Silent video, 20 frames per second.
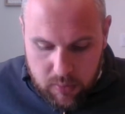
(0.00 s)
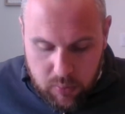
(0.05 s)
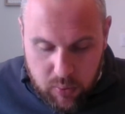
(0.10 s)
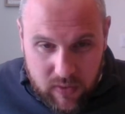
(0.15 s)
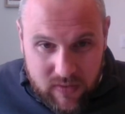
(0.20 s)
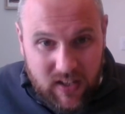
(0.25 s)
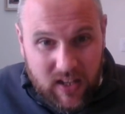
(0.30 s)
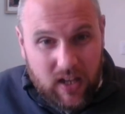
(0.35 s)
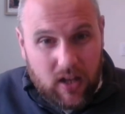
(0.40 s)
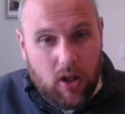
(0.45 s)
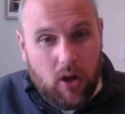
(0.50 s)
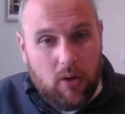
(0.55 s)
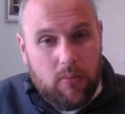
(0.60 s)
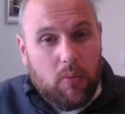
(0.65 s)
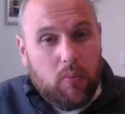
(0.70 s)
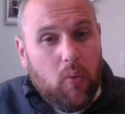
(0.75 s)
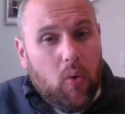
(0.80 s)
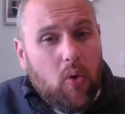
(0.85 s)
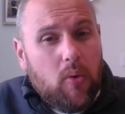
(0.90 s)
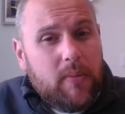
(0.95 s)
We've seen
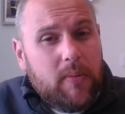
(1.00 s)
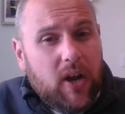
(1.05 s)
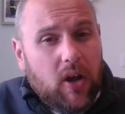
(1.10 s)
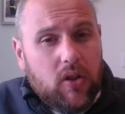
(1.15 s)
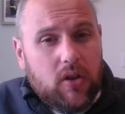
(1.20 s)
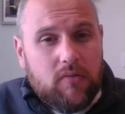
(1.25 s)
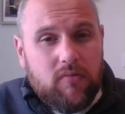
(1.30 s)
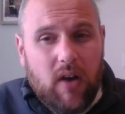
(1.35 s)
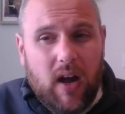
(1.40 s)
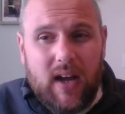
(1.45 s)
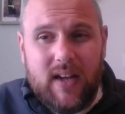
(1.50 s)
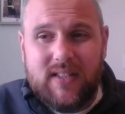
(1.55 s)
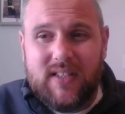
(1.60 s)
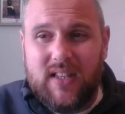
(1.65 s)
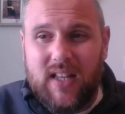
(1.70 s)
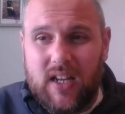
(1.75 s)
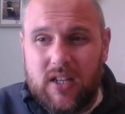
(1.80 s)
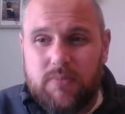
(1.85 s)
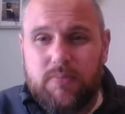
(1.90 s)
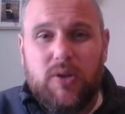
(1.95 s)
global warming on the rise,
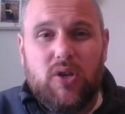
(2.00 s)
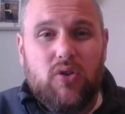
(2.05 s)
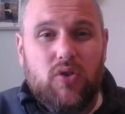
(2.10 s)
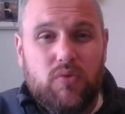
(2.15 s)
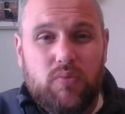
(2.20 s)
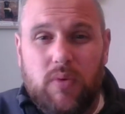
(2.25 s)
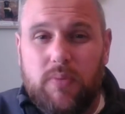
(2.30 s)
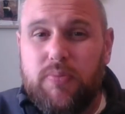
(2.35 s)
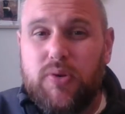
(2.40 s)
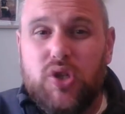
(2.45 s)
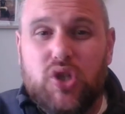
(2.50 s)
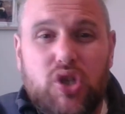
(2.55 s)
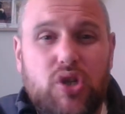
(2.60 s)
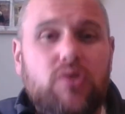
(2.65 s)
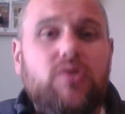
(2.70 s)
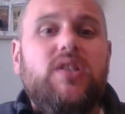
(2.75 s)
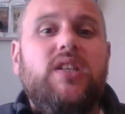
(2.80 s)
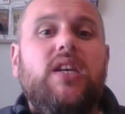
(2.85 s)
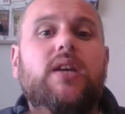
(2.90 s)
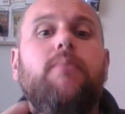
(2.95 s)
and that's because we're
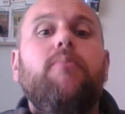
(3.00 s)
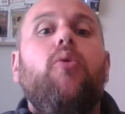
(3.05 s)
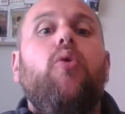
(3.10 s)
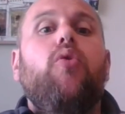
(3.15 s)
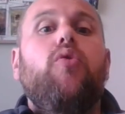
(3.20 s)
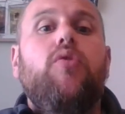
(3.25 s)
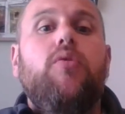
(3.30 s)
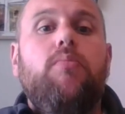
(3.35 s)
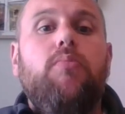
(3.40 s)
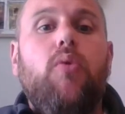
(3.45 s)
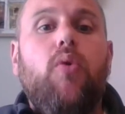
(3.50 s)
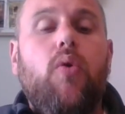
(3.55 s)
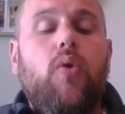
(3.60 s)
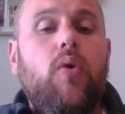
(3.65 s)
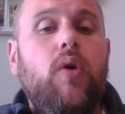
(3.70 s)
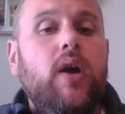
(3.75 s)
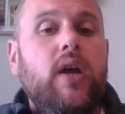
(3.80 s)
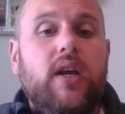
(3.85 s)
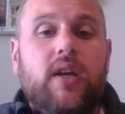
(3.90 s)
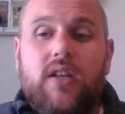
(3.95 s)
producing more and
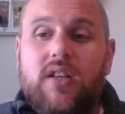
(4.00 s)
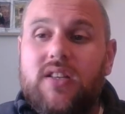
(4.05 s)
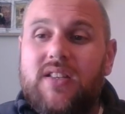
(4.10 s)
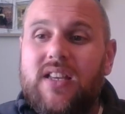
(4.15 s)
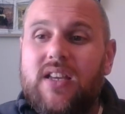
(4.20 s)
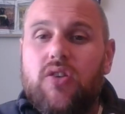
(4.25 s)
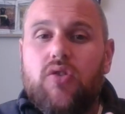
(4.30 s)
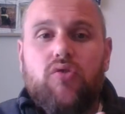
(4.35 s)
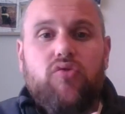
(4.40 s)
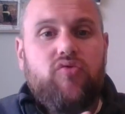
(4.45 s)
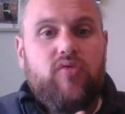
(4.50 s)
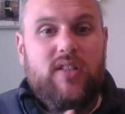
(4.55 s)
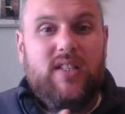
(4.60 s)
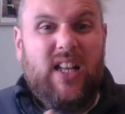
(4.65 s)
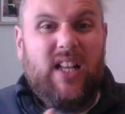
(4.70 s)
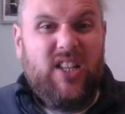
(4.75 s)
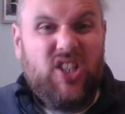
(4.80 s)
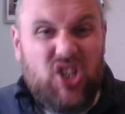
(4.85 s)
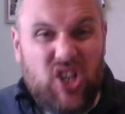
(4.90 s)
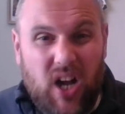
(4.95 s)
more. You see countries
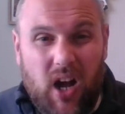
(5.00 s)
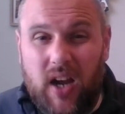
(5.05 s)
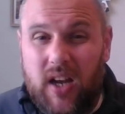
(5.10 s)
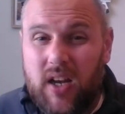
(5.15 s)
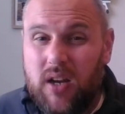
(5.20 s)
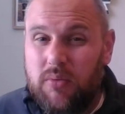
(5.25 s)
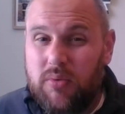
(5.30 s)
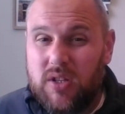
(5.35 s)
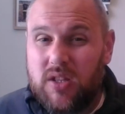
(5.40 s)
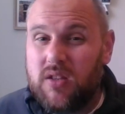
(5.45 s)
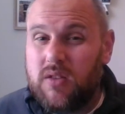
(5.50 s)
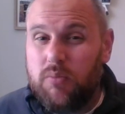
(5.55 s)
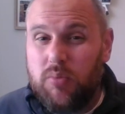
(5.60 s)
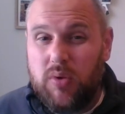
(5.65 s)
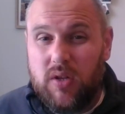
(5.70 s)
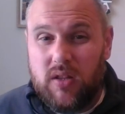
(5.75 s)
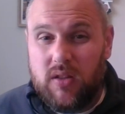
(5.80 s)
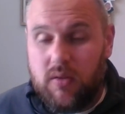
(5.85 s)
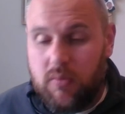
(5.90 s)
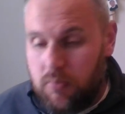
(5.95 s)
like China
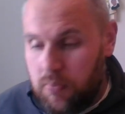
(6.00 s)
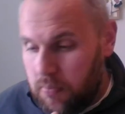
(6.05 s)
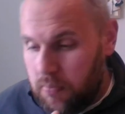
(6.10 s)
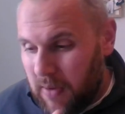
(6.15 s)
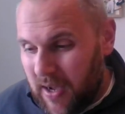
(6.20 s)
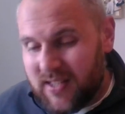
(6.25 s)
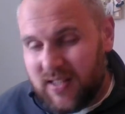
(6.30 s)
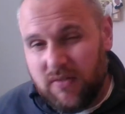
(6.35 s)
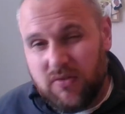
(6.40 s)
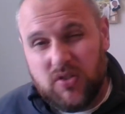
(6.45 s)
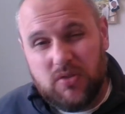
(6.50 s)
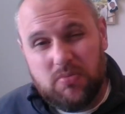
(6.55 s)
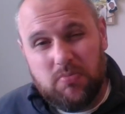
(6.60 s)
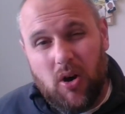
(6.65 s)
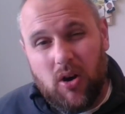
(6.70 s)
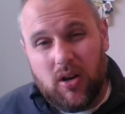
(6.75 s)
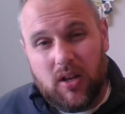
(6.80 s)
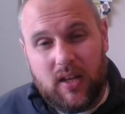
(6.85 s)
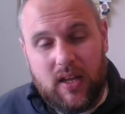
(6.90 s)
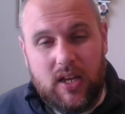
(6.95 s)
with massive
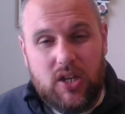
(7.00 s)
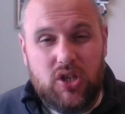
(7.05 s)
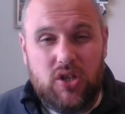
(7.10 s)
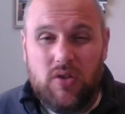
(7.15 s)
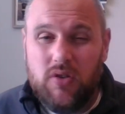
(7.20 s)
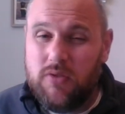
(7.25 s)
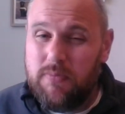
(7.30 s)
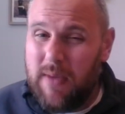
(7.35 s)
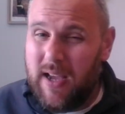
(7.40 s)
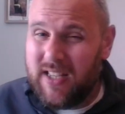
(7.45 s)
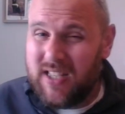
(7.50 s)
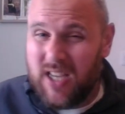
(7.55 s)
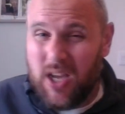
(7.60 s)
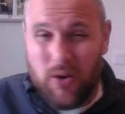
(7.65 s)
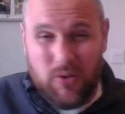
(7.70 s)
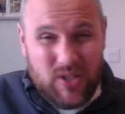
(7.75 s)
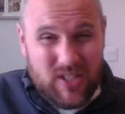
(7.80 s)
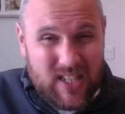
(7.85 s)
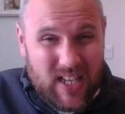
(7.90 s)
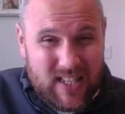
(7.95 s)
smog issues,
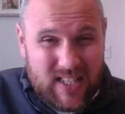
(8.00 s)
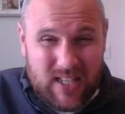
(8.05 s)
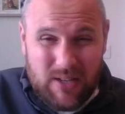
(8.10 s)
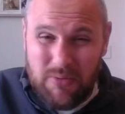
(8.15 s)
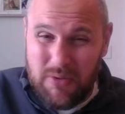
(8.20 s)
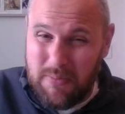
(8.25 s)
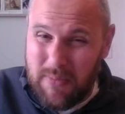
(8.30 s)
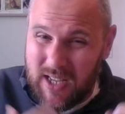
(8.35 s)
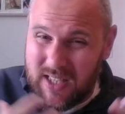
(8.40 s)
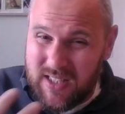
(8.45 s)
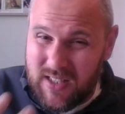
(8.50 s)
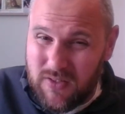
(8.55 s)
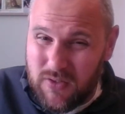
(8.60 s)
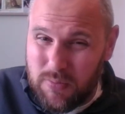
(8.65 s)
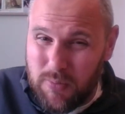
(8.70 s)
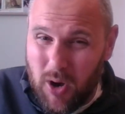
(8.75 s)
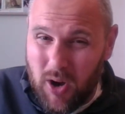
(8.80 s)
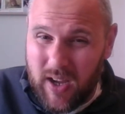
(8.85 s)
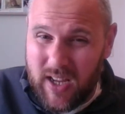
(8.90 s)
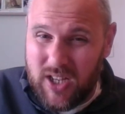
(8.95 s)
Mexico City with massive
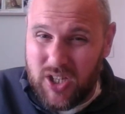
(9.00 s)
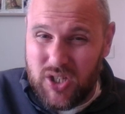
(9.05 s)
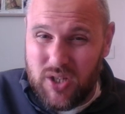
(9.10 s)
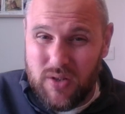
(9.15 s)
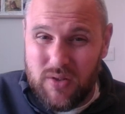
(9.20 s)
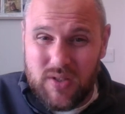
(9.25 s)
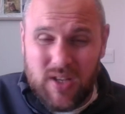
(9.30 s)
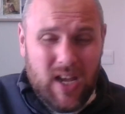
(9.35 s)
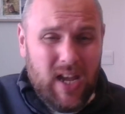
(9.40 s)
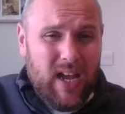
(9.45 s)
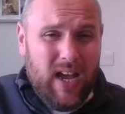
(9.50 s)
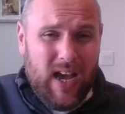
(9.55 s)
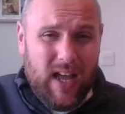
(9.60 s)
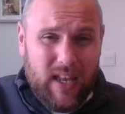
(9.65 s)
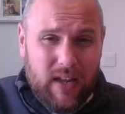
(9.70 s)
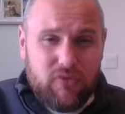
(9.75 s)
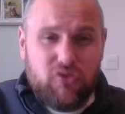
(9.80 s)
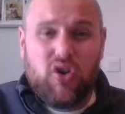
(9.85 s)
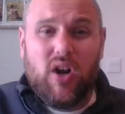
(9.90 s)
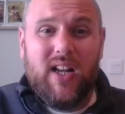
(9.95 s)
smog issues, and
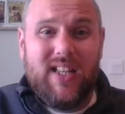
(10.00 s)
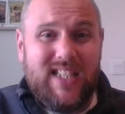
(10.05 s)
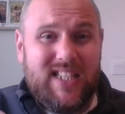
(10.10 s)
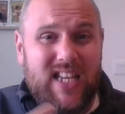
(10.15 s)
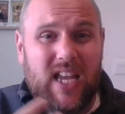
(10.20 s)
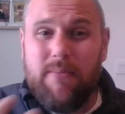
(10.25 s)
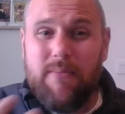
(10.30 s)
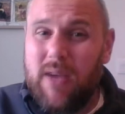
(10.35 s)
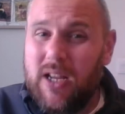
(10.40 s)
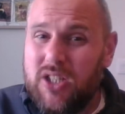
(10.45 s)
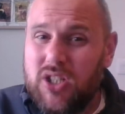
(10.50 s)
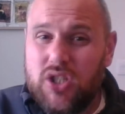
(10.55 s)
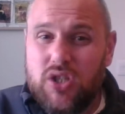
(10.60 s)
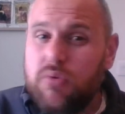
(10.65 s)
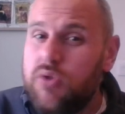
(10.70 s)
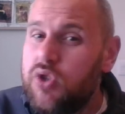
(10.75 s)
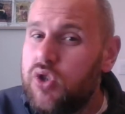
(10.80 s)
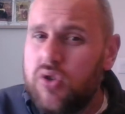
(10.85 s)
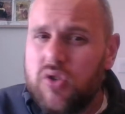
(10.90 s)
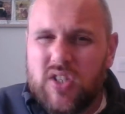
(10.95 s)
they've tried to take measures
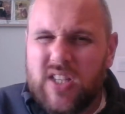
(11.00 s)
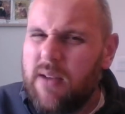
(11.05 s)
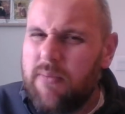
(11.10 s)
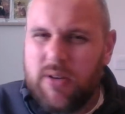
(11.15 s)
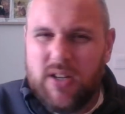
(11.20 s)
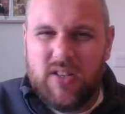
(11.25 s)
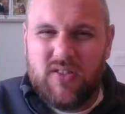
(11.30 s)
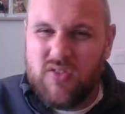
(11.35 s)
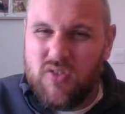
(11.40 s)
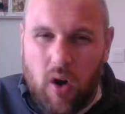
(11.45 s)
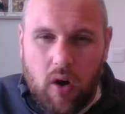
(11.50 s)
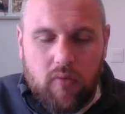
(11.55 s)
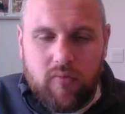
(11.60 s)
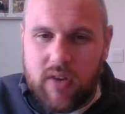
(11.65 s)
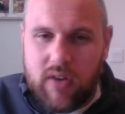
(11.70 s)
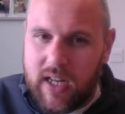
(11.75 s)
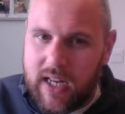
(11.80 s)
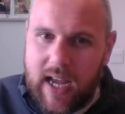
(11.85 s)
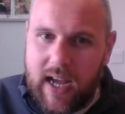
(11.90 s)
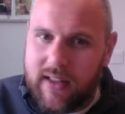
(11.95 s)
to adjust that, but it's not
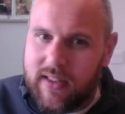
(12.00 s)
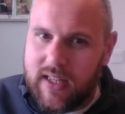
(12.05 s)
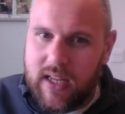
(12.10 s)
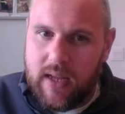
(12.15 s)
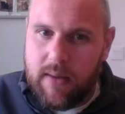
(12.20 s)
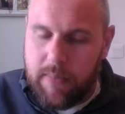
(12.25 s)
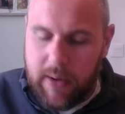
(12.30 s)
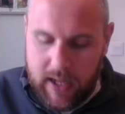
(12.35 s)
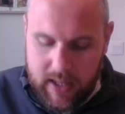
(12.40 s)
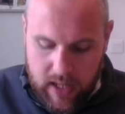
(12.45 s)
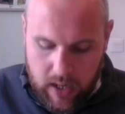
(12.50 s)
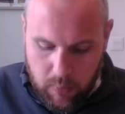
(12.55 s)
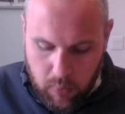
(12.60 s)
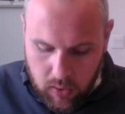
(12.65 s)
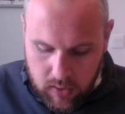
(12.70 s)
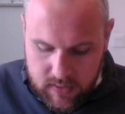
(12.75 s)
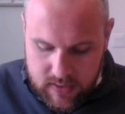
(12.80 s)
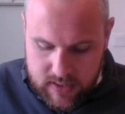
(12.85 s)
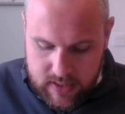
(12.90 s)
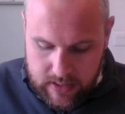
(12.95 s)
really had the impact they
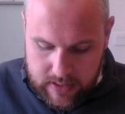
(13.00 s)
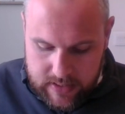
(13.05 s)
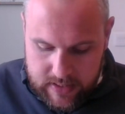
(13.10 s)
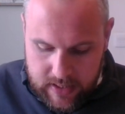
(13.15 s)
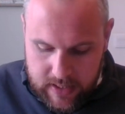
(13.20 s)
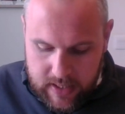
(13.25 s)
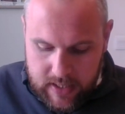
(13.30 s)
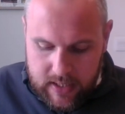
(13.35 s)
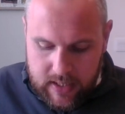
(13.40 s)
wanted.